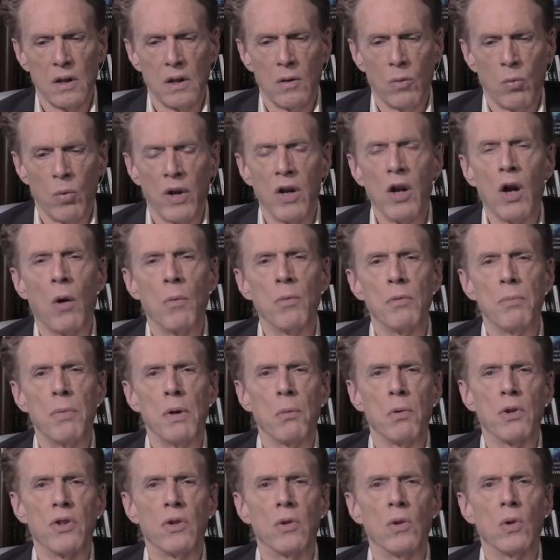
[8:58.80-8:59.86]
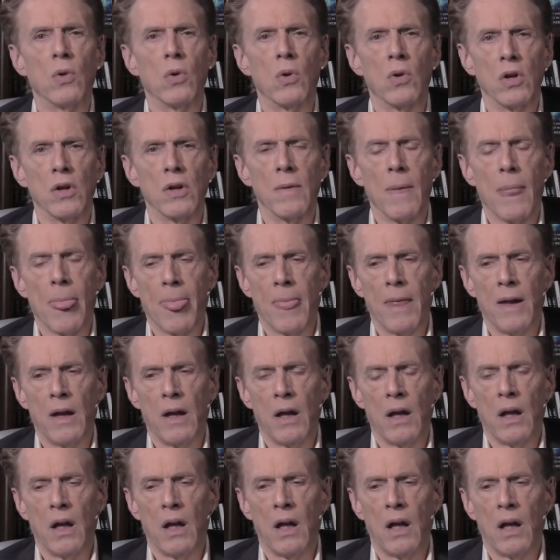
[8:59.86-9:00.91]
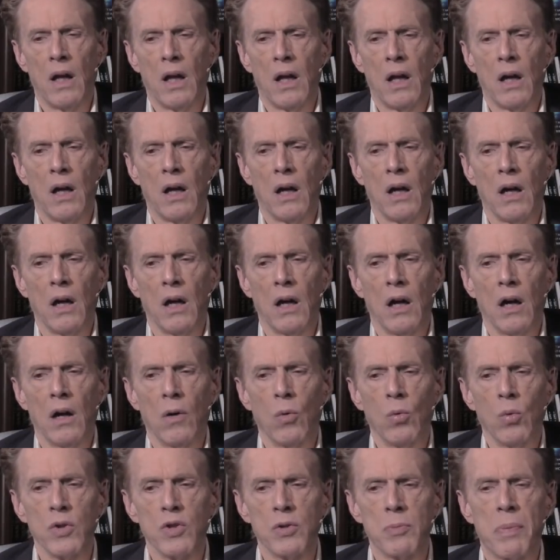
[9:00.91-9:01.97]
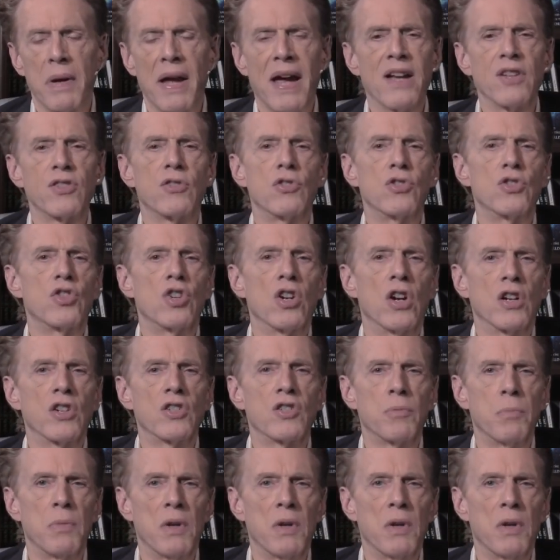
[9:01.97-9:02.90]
went home to be with the Lord was Pastor Chuck